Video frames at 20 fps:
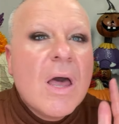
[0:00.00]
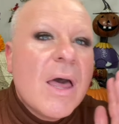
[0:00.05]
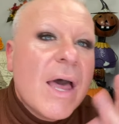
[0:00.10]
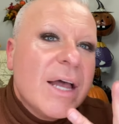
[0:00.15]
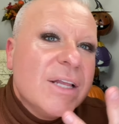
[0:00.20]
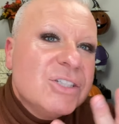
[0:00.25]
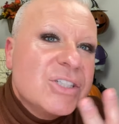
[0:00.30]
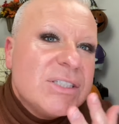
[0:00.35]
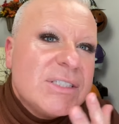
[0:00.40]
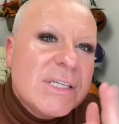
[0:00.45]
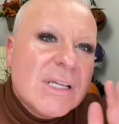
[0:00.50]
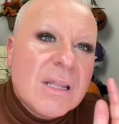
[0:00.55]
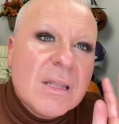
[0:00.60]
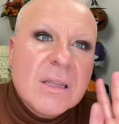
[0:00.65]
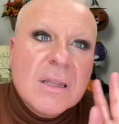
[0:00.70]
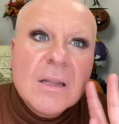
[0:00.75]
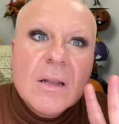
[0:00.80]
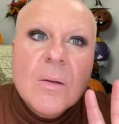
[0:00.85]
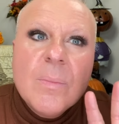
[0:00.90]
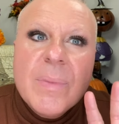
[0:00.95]
I just did a
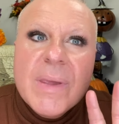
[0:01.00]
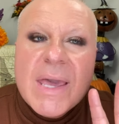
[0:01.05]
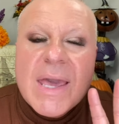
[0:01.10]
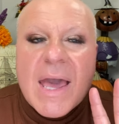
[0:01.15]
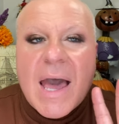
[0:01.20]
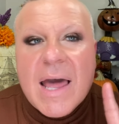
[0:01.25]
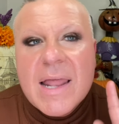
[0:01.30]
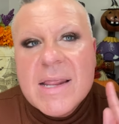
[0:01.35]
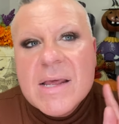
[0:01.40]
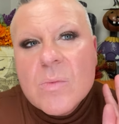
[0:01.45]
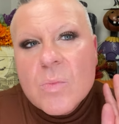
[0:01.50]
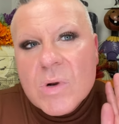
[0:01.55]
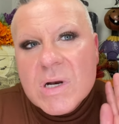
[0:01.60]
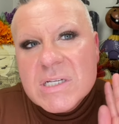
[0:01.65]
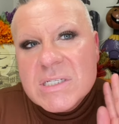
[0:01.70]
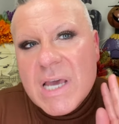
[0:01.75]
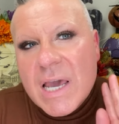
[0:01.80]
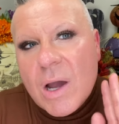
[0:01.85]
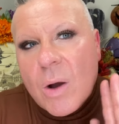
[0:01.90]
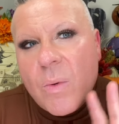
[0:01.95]
little bit. I didn't want
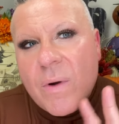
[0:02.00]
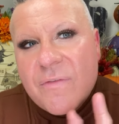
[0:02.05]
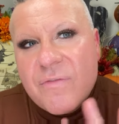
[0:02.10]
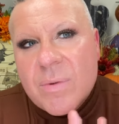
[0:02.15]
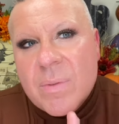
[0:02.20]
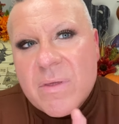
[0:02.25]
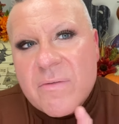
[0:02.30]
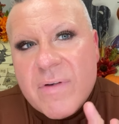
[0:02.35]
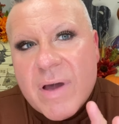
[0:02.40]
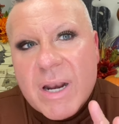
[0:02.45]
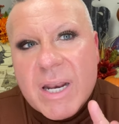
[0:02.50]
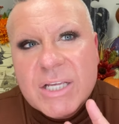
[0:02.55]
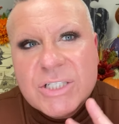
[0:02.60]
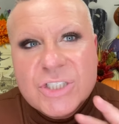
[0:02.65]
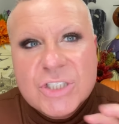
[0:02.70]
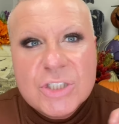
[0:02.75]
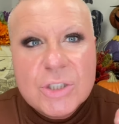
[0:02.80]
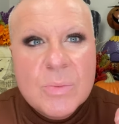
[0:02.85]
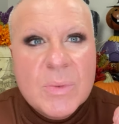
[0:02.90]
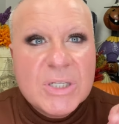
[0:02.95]
to take away from the
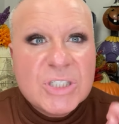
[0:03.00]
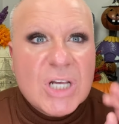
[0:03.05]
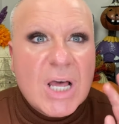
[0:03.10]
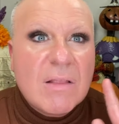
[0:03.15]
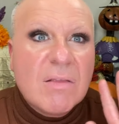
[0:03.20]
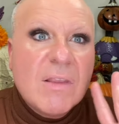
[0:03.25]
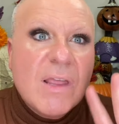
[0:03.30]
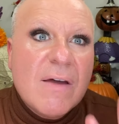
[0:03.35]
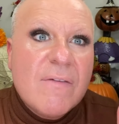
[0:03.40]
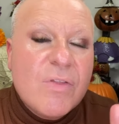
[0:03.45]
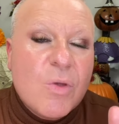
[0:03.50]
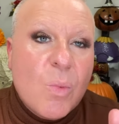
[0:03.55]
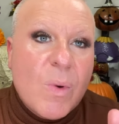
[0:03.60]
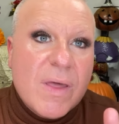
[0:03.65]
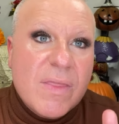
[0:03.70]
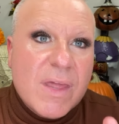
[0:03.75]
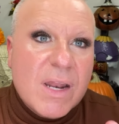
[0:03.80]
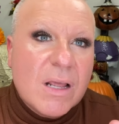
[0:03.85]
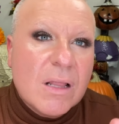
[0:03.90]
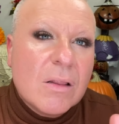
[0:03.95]
foundation too much. I love the
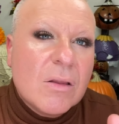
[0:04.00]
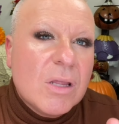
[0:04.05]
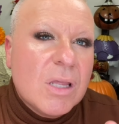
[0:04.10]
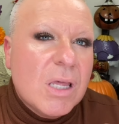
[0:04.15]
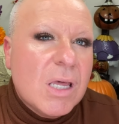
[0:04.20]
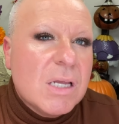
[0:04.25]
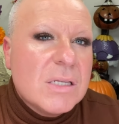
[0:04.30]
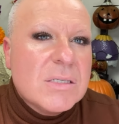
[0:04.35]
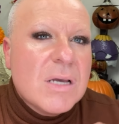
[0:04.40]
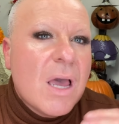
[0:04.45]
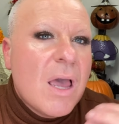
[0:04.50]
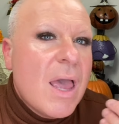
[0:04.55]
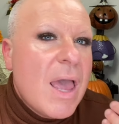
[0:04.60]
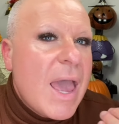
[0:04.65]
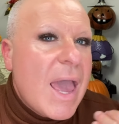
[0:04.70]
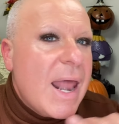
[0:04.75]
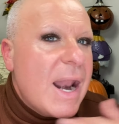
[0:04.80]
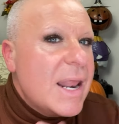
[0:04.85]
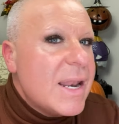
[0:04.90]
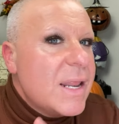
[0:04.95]
way that it looked,
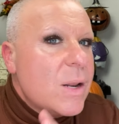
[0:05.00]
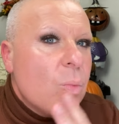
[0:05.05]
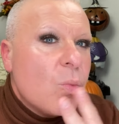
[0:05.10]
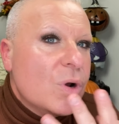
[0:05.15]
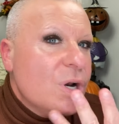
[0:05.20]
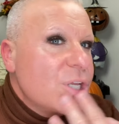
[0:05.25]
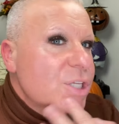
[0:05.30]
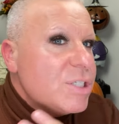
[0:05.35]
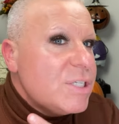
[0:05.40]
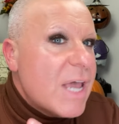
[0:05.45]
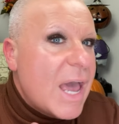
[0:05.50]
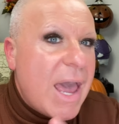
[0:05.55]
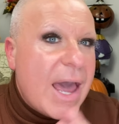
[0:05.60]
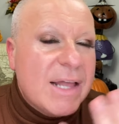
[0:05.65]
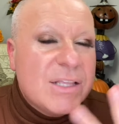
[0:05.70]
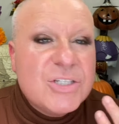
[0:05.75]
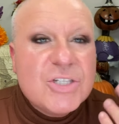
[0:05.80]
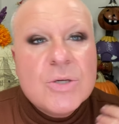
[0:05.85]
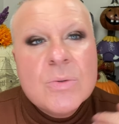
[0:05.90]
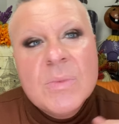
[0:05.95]
and I didn't want to
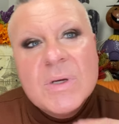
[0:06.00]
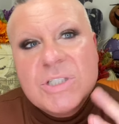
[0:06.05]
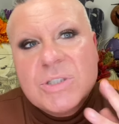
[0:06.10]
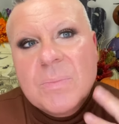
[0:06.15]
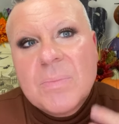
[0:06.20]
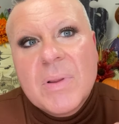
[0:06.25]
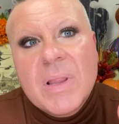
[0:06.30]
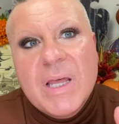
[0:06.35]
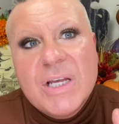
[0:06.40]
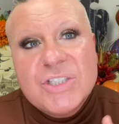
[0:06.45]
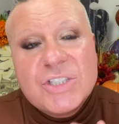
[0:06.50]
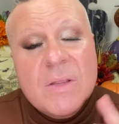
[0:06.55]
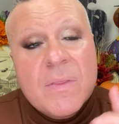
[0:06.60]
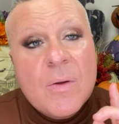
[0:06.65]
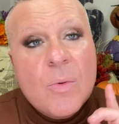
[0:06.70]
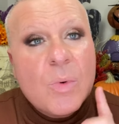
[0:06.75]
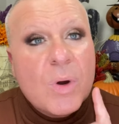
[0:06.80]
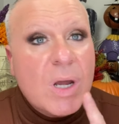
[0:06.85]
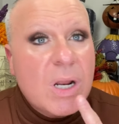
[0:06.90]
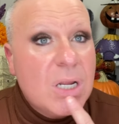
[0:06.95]
add too much blush, and
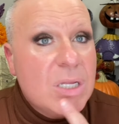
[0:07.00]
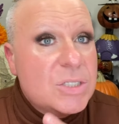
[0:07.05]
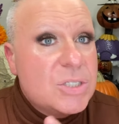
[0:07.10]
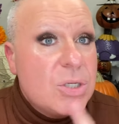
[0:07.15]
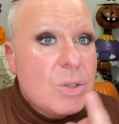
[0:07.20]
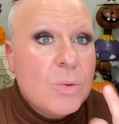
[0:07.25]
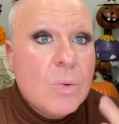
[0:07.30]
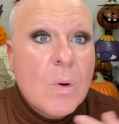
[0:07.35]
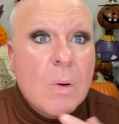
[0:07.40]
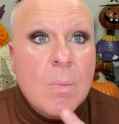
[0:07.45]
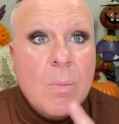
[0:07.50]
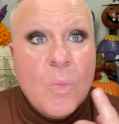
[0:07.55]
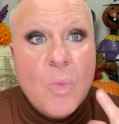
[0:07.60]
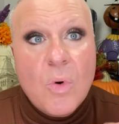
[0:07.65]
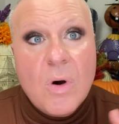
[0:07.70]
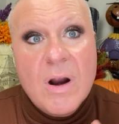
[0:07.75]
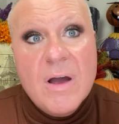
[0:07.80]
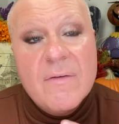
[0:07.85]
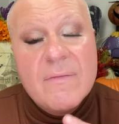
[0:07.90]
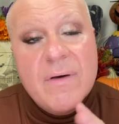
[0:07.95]
then we're going to do
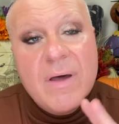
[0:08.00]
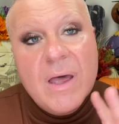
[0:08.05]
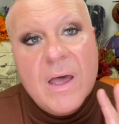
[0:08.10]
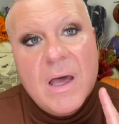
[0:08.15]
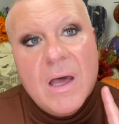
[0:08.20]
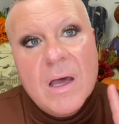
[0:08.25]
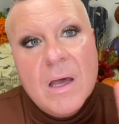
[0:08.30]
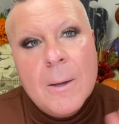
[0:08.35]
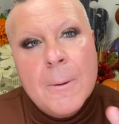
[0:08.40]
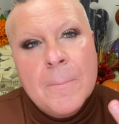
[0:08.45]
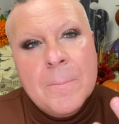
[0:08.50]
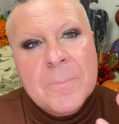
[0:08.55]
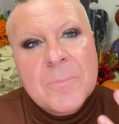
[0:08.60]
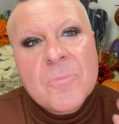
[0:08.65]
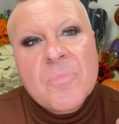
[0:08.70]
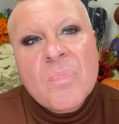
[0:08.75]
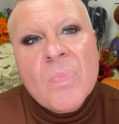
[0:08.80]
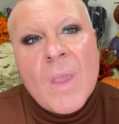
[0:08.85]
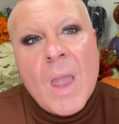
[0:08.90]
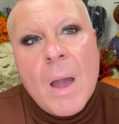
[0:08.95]
more of a um,
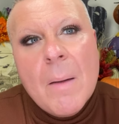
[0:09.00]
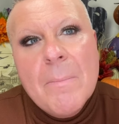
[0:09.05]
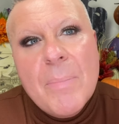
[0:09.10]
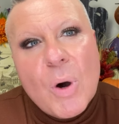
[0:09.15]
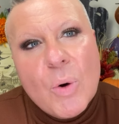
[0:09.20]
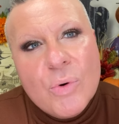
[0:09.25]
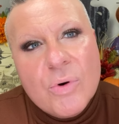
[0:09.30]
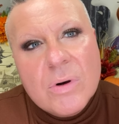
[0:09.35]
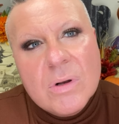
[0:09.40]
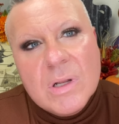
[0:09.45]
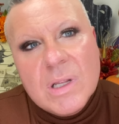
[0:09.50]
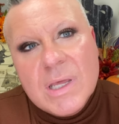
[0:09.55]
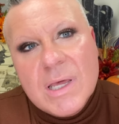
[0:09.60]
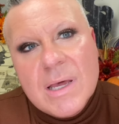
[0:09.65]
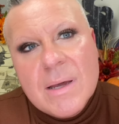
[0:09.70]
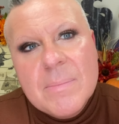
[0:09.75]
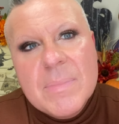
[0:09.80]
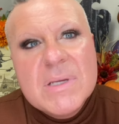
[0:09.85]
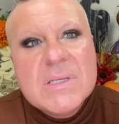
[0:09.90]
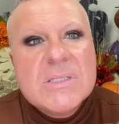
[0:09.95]
bolder
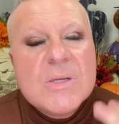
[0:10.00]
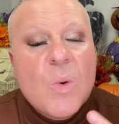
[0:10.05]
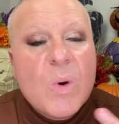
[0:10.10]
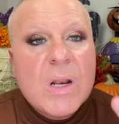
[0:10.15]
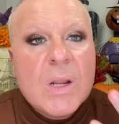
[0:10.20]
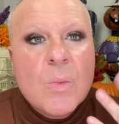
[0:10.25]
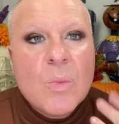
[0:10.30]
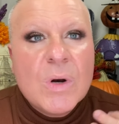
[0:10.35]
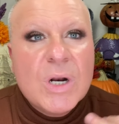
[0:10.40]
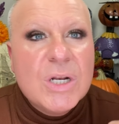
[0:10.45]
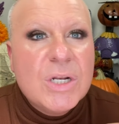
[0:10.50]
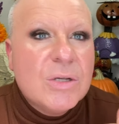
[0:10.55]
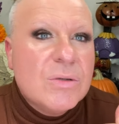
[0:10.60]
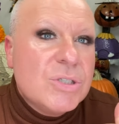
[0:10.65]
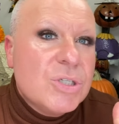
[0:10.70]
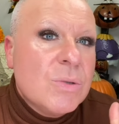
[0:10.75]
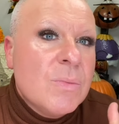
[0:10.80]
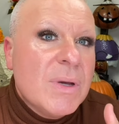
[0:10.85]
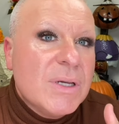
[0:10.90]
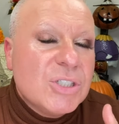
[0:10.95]
lip, so I didn't want to do
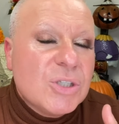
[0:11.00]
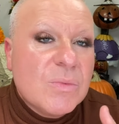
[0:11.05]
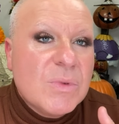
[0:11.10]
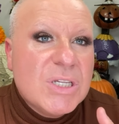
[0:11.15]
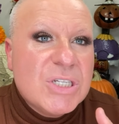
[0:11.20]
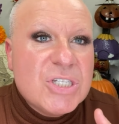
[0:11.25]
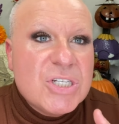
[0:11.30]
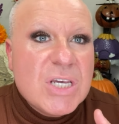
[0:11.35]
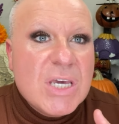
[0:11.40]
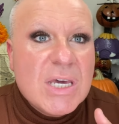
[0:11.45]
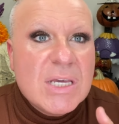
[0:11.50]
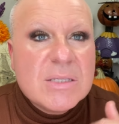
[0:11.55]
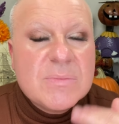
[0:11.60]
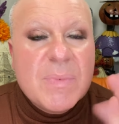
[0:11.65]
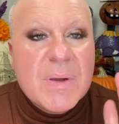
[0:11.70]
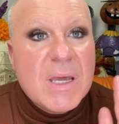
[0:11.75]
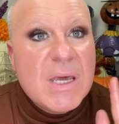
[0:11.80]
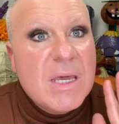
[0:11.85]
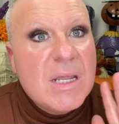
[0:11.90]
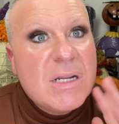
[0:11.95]
too much on the cheeks,
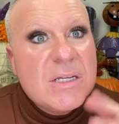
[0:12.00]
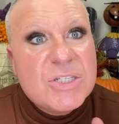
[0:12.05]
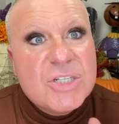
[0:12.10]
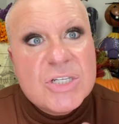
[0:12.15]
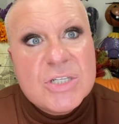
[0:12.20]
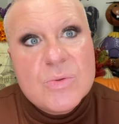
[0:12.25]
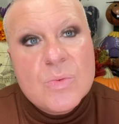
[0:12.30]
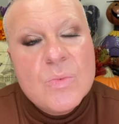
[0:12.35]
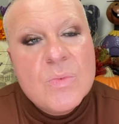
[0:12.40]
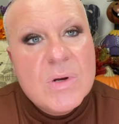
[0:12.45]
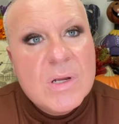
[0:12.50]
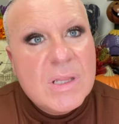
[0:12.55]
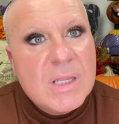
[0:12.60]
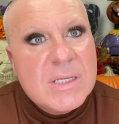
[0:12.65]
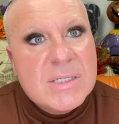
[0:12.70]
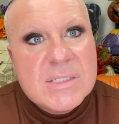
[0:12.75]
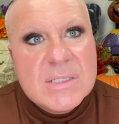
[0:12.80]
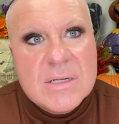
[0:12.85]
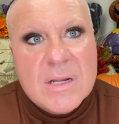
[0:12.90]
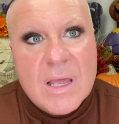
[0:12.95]
but it is just
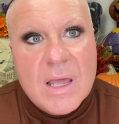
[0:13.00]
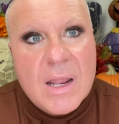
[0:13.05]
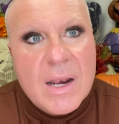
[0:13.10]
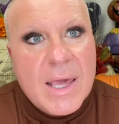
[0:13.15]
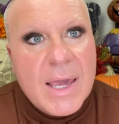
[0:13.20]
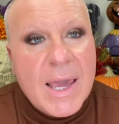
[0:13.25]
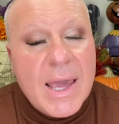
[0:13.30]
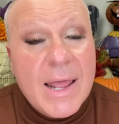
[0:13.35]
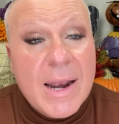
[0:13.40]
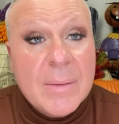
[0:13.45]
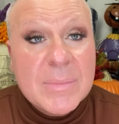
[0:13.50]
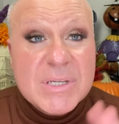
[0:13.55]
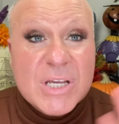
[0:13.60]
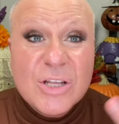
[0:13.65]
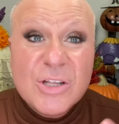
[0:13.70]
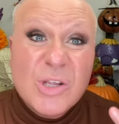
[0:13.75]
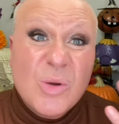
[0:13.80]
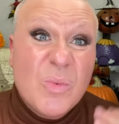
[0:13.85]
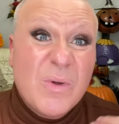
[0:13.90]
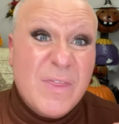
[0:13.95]
really stunning, and I'm
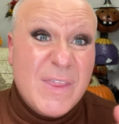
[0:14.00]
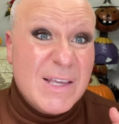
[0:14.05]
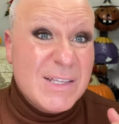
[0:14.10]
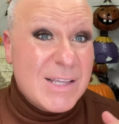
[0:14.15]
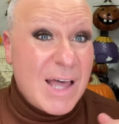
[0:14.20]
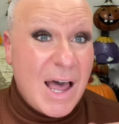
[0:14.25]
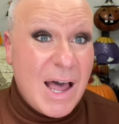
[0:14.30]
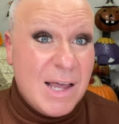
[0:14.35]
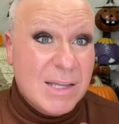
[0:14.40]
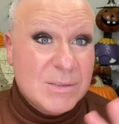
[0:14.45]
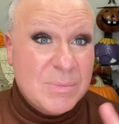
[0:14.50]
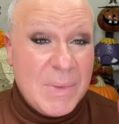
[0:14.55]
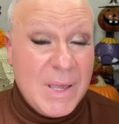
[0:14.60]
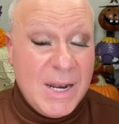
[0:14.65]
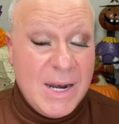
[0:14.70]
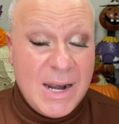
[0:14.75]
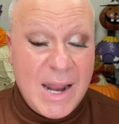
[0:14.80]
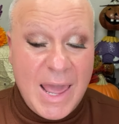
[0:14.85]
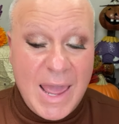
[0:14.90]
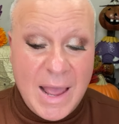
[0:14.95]
telling you, with these eyes,
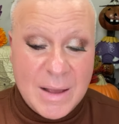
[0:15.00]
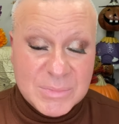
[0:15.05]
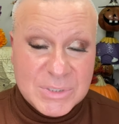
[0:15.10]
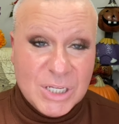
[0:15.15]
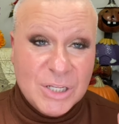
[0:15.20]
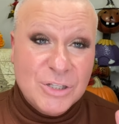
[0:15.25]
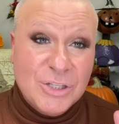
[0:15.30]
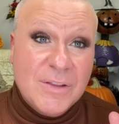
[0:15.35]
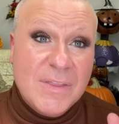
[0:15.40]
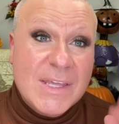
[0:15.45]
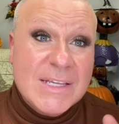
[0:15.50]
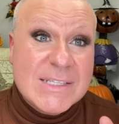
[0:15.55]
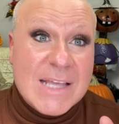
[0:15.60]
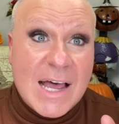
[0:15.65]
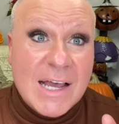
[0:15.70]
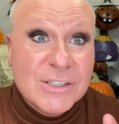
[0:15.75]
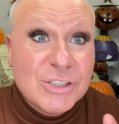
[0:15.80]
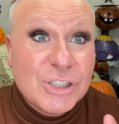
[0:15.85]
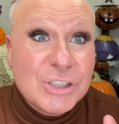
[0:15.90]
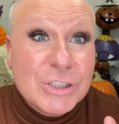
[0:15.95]
man, today, I'm telling you, these
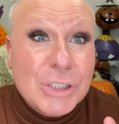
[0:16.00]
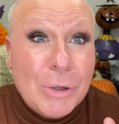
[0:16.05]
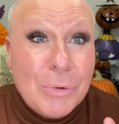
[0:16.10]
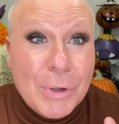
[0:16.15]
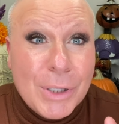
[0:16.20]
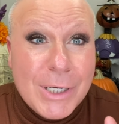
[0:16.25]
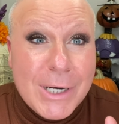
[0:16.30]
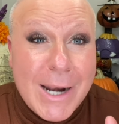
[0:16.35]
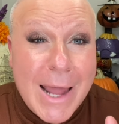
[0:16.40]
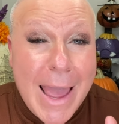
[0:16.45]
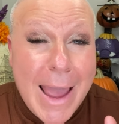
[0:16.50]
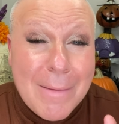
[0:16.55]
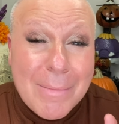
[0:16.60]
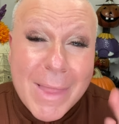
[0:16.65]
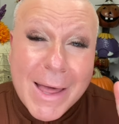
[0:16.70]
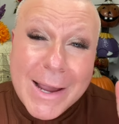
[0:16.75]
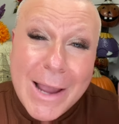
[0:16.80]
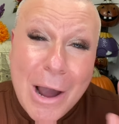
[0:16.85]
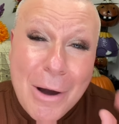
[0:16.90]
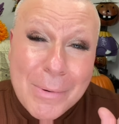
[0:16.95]
eyes look so good today. I'm
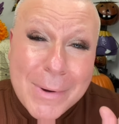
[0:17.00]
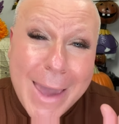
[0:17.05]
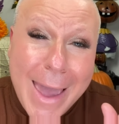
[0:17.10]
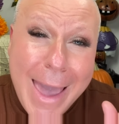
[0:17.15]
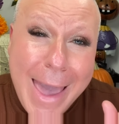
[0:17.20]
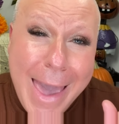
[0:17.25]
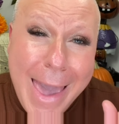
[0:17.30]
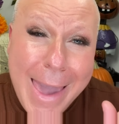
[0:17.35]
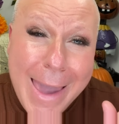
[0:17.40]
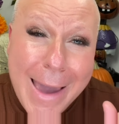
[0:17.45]
like, okay.